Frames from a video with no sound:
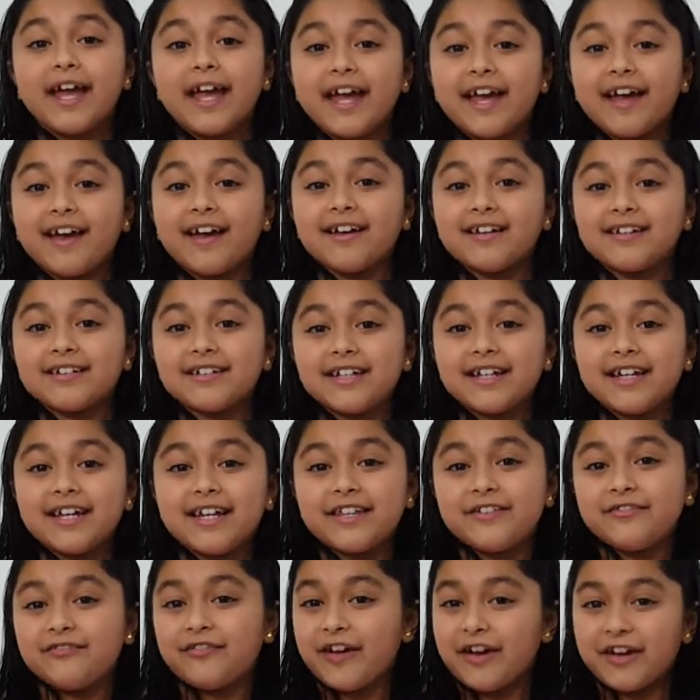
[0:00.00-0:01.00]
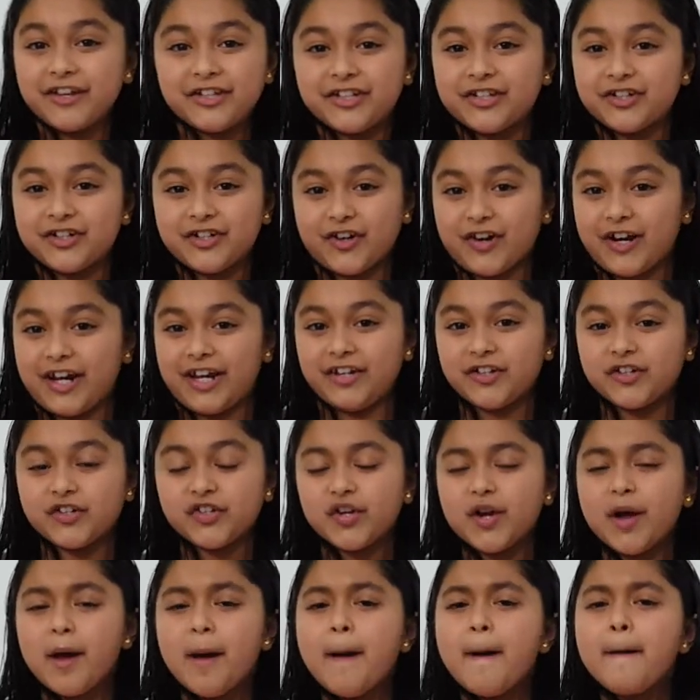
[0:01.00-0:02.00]
And it's very
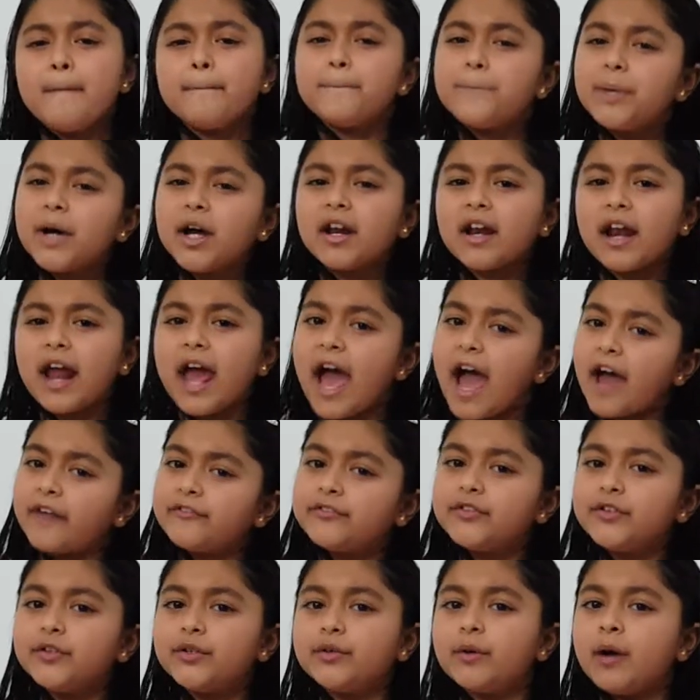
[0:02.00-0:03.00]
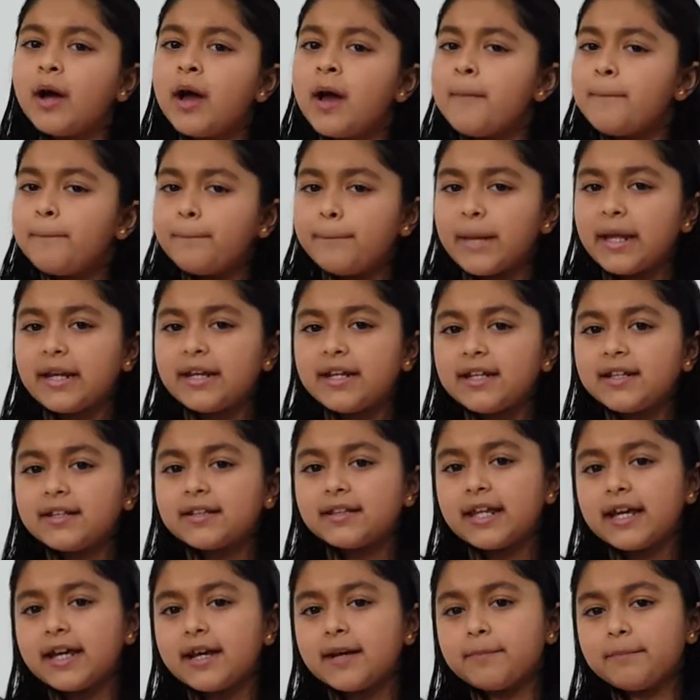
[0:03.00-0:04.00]
strange. But have you, many
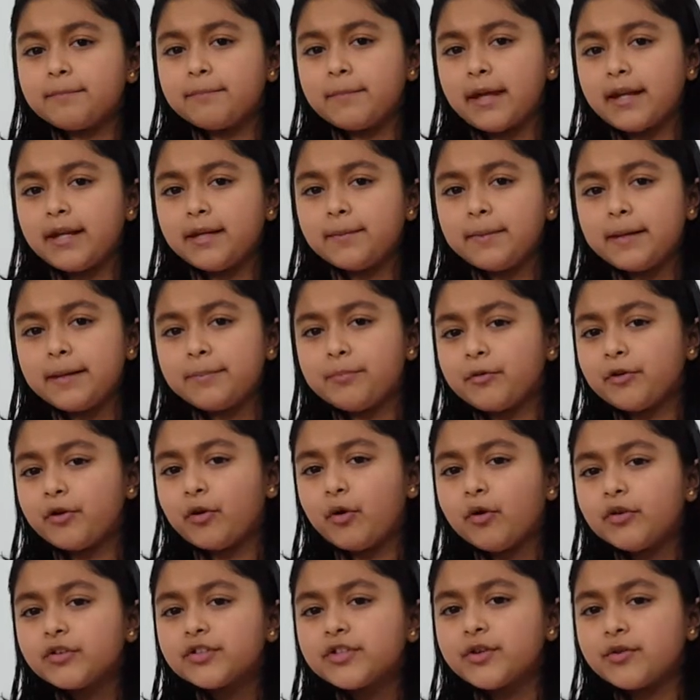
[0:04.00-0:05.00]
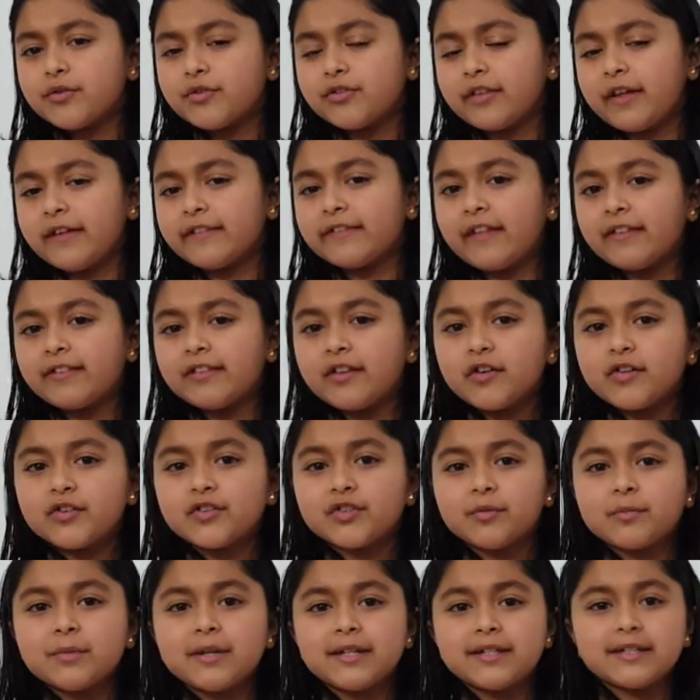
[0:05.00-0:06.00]
think, many people also think that there are
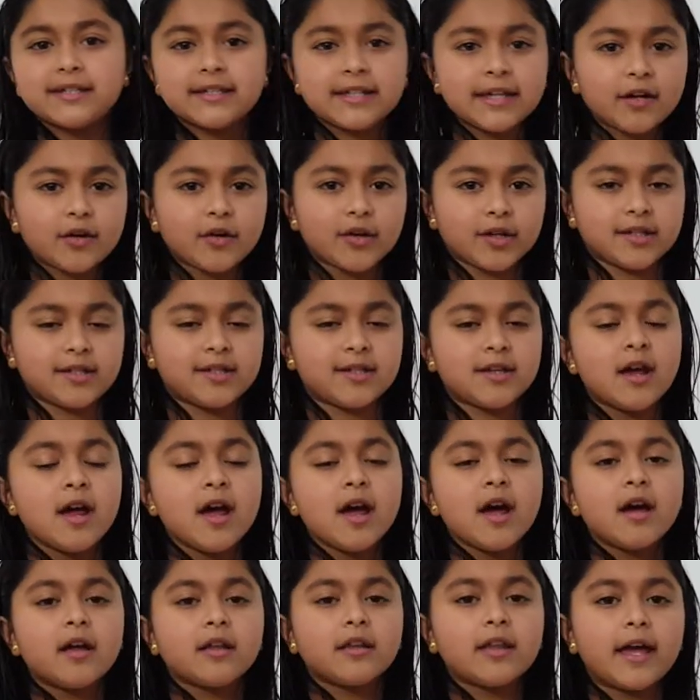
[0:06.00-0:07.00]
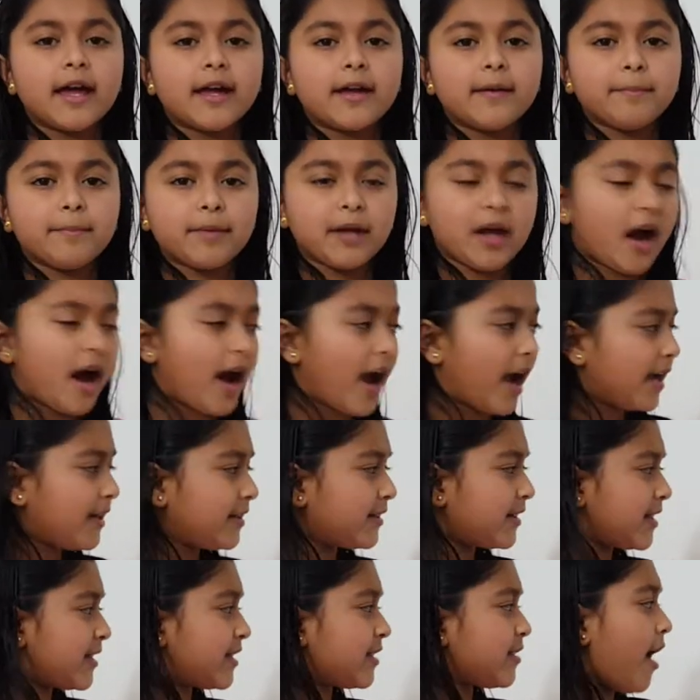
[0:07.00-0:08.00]
so many secrets like behind
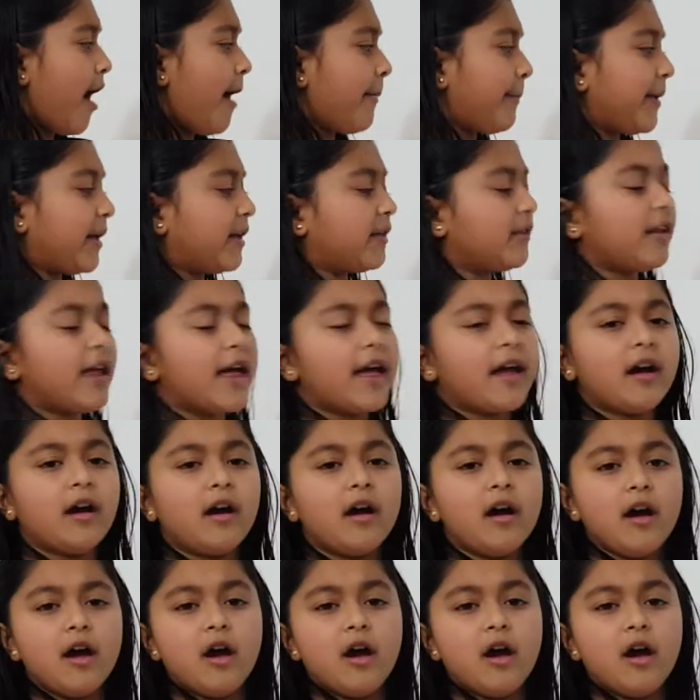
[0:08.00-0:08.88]
this topic, like